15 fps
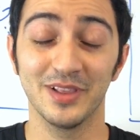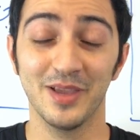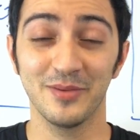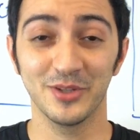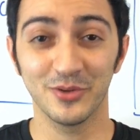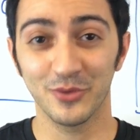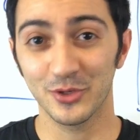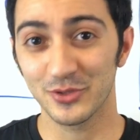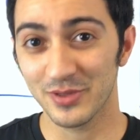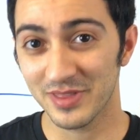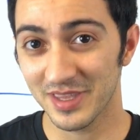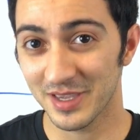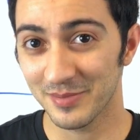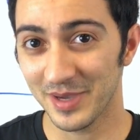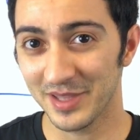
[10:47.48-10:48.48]
me know what you
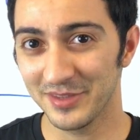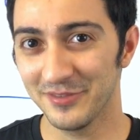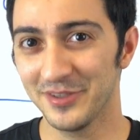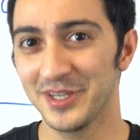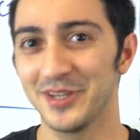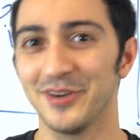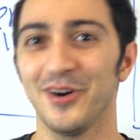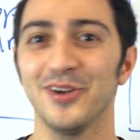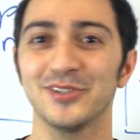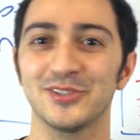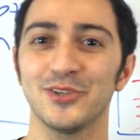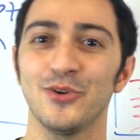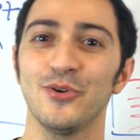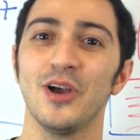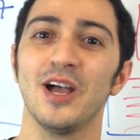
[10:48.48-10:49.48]
think about the video.
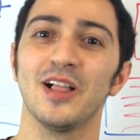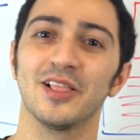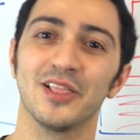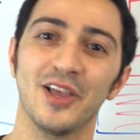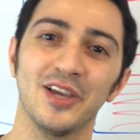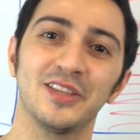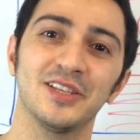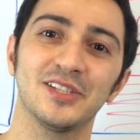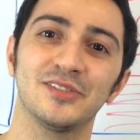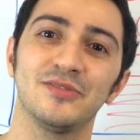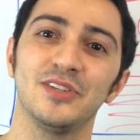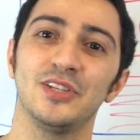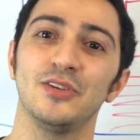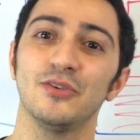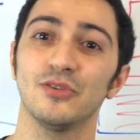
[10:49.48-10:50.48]
Also, like this
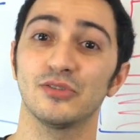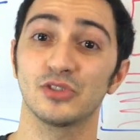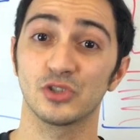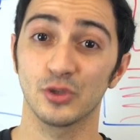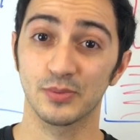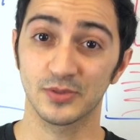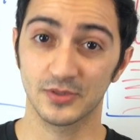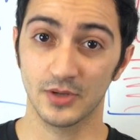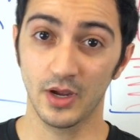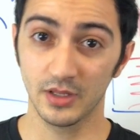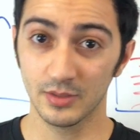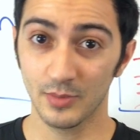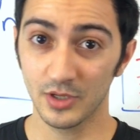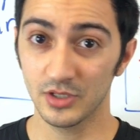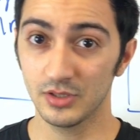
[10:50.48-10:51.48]
video, subscribe
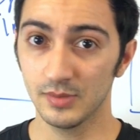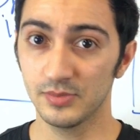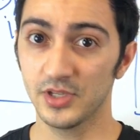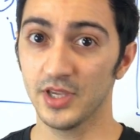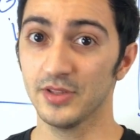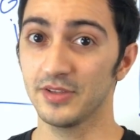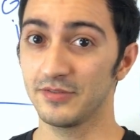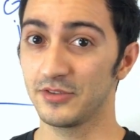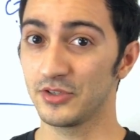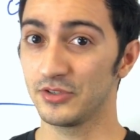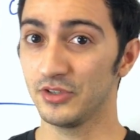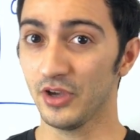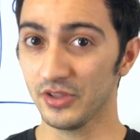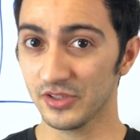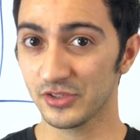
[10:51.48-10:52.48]
to my YouTube channel if you're
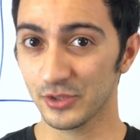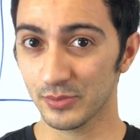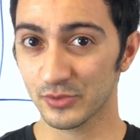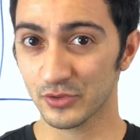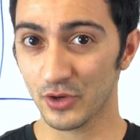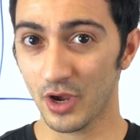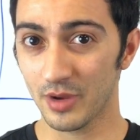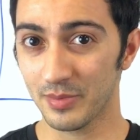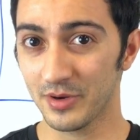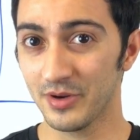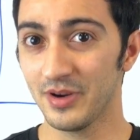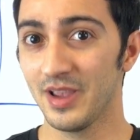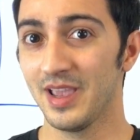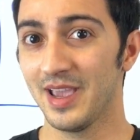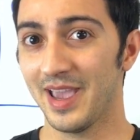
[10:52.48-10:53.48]
not a
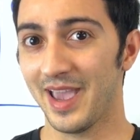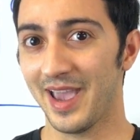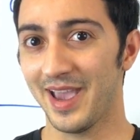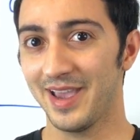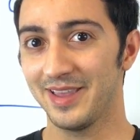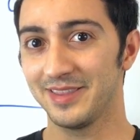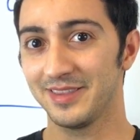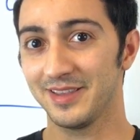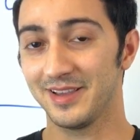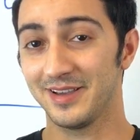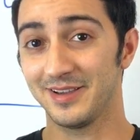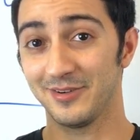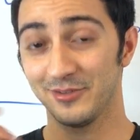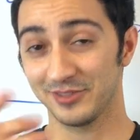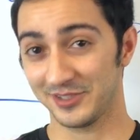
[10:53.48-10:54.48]
subscriber, and
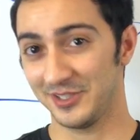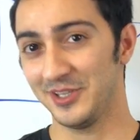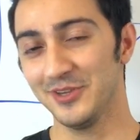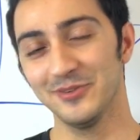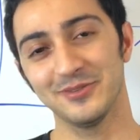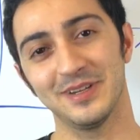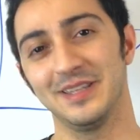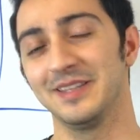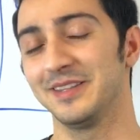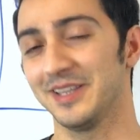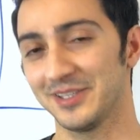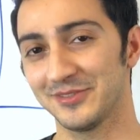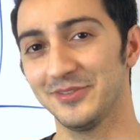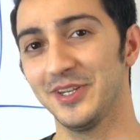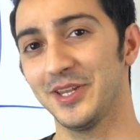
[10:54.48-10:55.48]
I'll see you in the
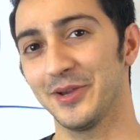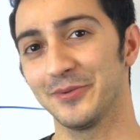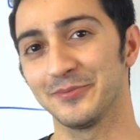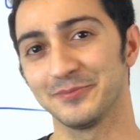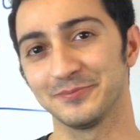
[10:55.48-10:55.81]
next video.